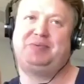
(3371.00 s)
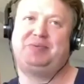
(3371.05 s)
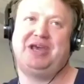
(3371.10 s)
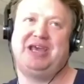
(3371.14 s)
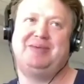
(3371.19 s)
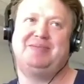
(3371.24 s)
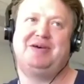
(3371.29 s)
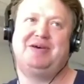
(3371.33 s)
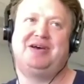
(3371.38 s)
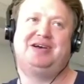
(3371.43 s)

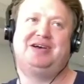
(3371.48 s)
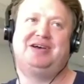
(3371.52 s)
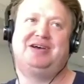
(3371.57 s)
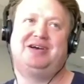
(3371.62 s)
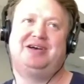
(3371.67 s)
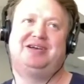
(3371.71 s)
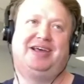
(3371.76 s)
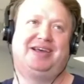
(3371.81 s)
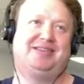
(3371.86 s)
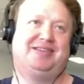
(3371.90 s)

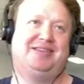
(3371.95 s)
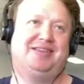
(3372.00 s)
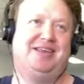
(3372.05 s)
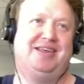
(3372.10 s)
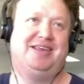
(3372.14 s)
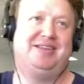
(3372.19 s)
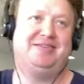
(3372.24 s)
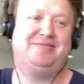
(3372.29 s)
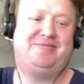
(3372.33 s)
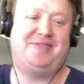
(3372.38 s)
Pima, like,
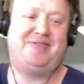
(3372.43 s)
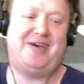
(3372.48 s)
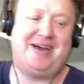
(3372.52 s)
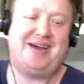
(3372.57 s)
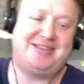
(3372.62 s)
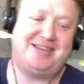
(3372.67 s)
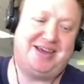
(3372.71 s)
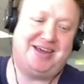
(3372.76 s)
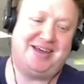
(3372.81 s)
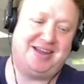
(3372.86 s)
the
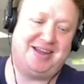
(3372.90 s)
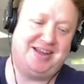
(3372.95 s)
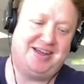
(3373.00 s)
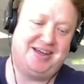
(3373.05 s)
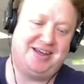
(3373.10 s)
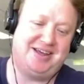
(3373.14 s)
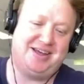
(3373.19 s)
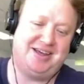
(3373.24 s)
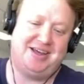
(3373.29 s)
fact that,